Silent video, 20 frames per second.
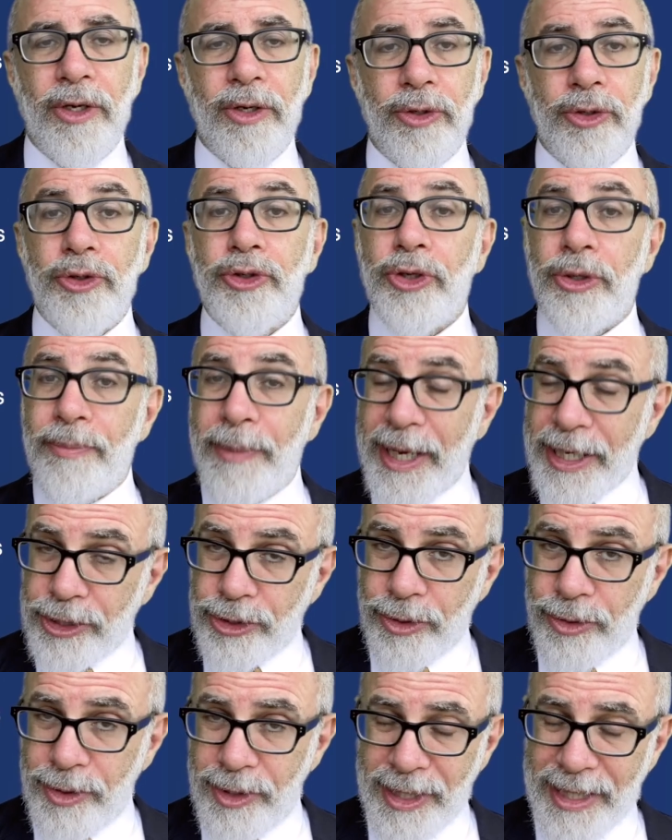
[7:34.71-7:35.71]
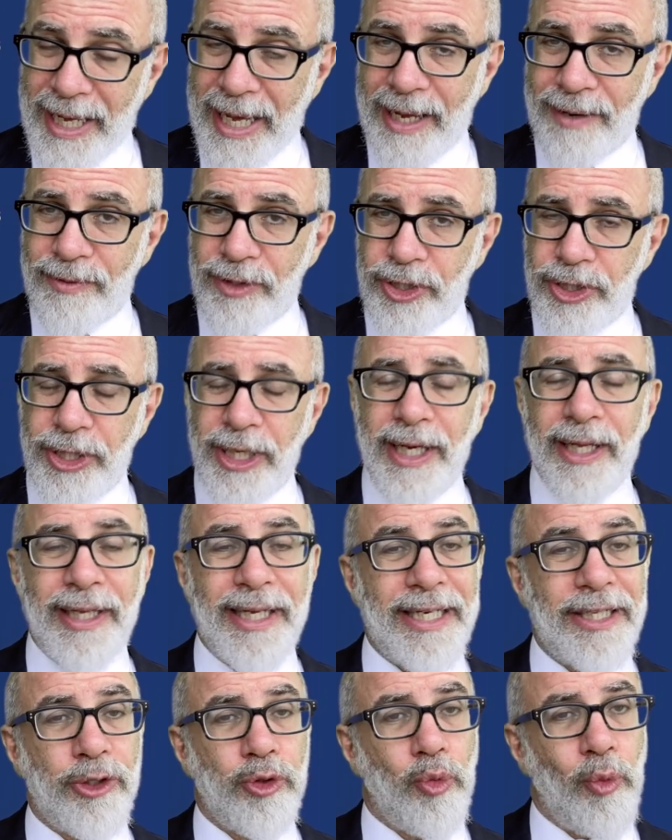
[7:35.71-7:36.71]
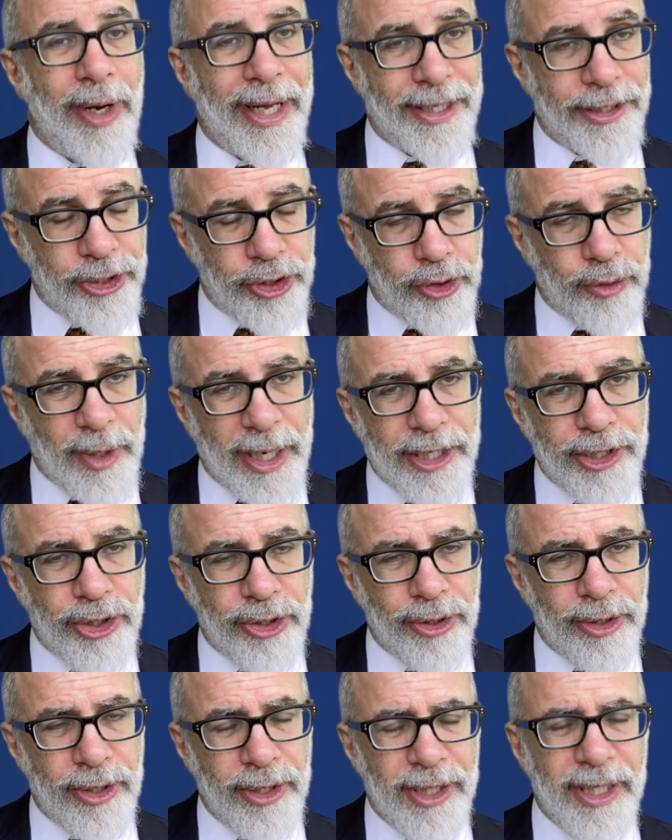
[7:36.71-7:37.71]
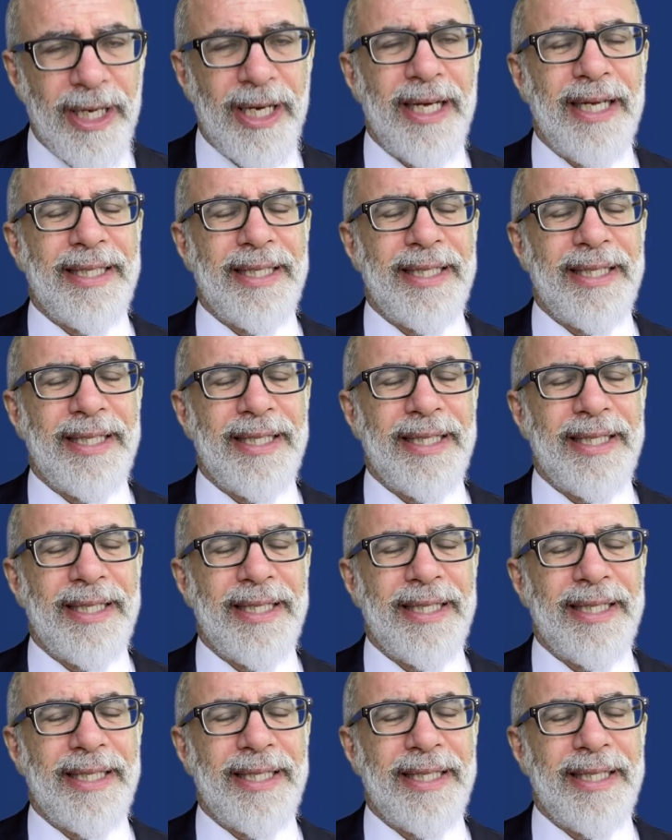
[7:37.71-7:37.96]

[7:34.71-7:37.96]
You should make sure that the Canvas shell is well structured,